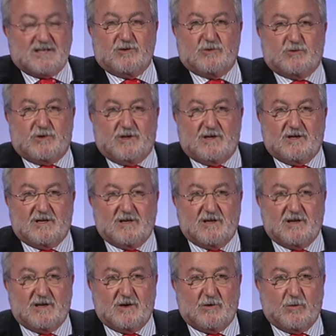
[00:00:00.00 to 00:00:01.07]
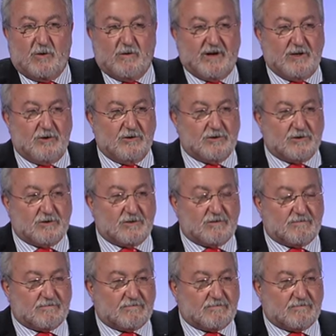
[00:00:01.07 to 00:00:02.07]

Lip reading: century, we were used